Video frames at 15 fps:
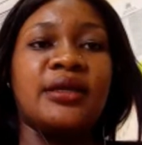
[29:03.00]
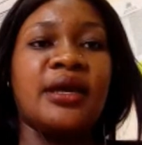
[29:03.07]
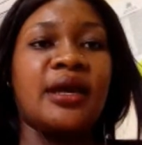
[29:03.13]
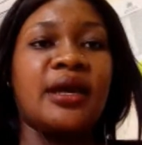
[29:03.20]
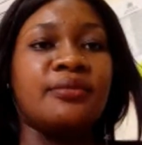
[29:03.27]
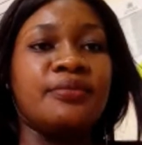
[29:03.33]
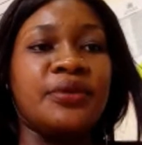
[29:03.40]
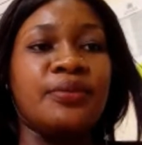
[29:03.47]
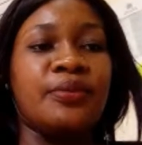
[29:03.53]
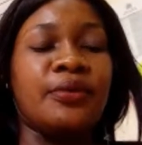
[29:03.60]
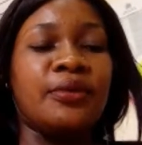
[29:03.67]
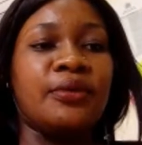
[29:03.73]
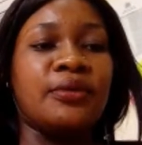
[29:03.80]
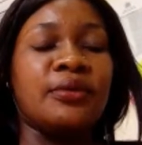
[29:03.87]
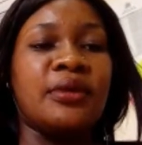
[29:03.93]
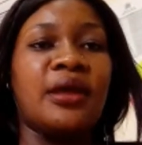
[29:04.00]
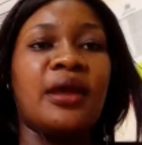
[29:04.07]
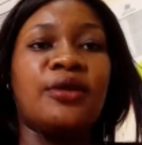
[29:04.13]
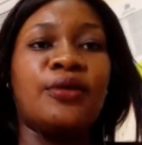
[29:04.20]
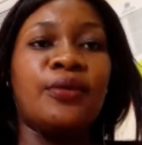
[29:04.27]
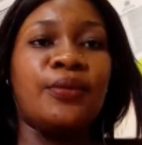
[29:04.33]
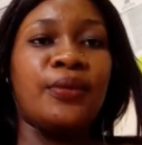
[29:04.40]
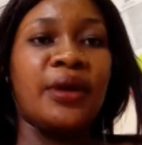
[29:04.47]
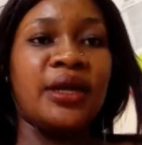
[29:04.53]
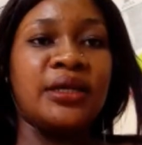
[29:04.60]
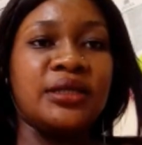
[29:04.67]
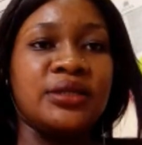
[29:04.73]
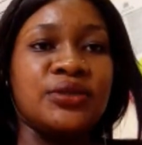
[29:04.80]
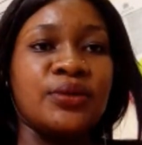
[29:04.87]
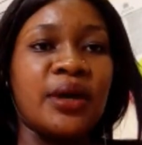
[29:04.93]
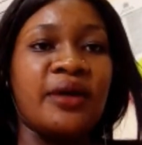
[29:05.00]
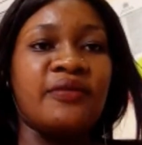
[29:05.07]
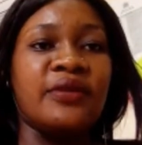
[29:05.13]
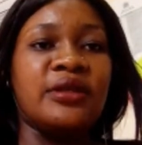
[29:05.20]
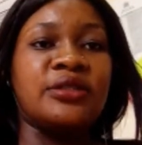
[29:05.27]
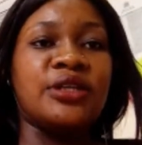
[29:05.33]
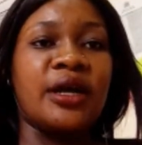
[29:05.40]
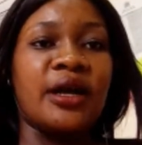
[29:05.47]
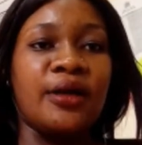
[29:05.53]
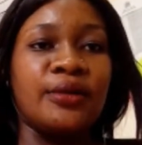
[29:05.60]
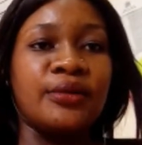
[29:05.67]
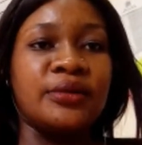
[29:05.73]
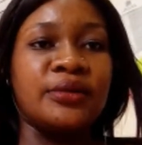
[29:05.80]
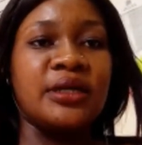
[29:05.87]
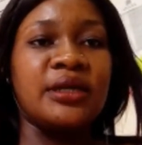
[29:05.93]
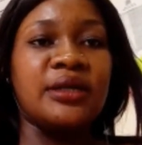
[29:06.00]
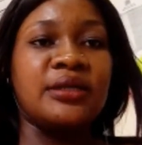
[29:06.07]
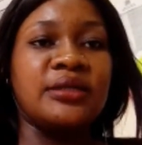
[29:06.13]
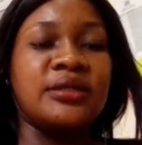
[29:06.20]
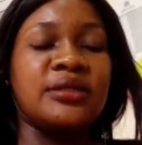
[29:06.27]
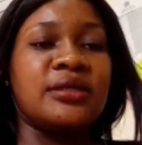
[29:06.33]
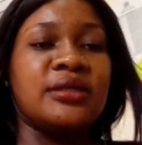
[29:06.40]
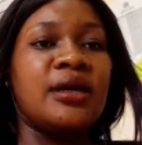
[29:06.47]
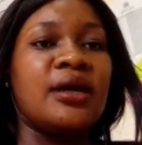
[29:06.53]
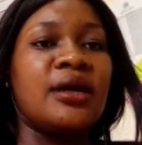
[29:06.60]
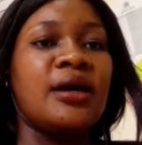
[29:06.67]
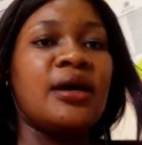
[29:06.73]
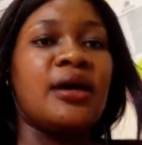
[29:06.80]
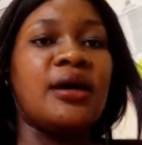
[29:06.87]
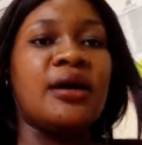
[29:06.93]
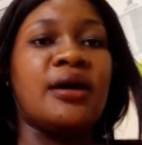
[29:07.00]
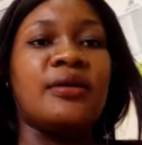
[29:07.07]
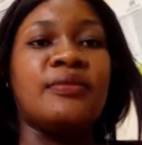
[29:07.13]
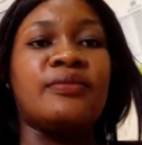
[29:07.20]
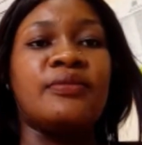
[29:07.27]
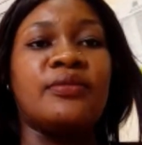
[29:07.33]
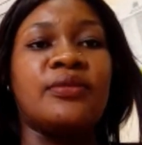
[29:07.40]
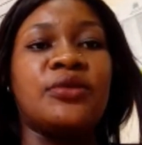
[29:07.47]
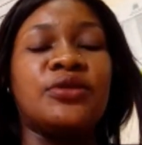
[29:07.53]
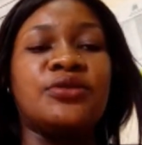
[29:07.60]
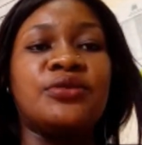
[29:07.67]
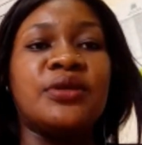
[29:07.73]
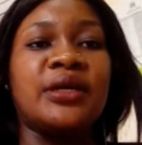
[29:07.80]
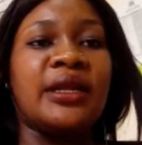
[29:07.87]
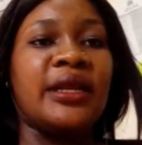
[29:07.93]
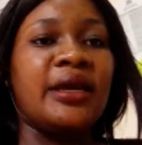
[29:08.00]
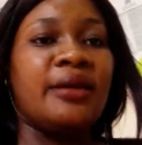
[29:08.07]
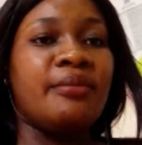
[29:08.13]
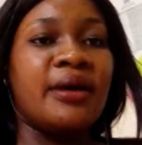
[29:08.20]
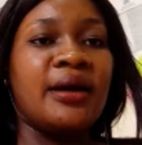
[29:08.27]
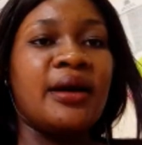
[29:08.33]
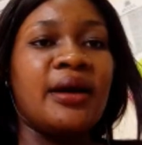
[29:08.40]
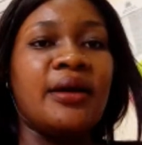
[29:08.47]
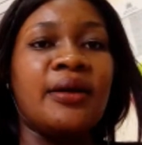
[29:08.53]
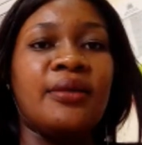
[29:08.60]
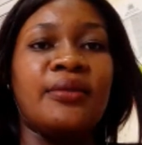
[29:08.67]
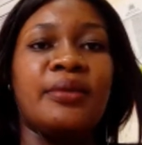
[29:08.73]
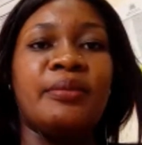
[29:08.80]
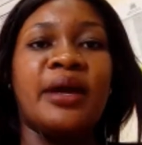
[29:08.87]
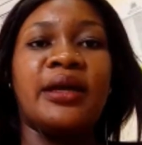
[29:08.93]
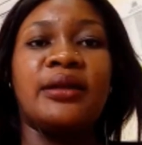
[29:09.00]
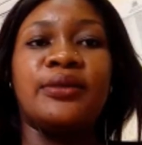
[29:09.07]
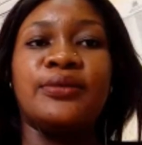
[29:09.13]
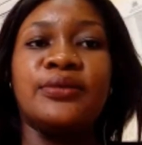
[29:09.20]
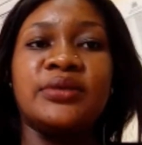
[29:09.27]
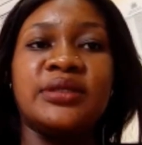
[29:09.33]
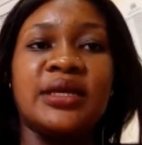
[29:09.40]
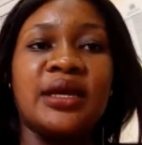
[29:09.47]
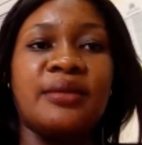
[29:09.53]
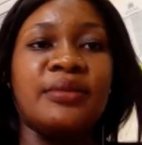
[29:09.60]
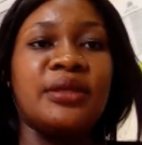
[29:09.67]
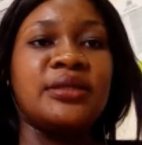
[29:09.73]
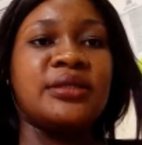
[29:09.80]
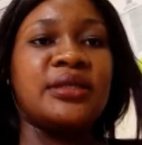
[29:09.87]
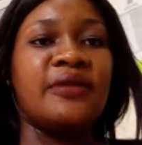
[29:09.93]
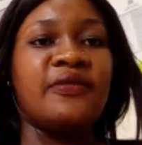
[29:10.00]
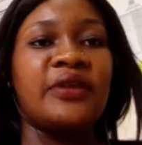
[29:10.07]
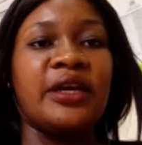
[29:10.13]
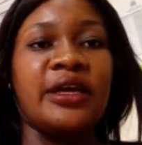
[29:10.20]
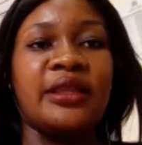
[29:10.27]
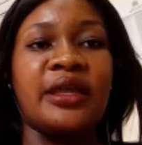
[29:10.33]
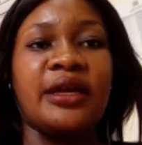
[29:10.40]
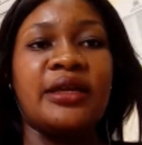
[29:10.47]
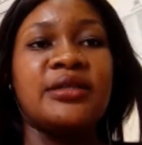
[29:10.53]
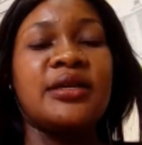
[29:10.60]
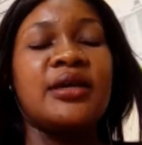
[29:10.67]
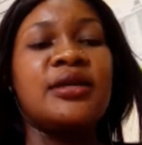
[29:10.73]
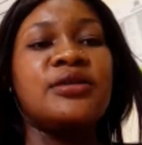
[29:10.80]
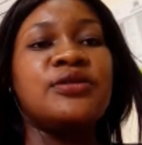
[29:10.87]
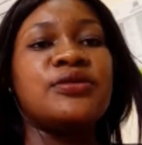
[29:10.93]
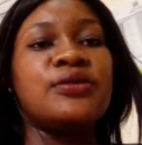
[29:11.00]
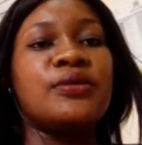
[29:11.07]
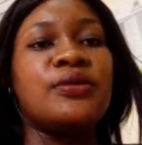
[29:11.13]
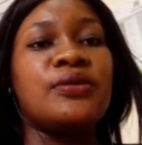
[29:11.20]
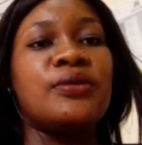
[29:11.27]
young people, they are not ready to have a child, and during labor we might lose them and stuff like that. So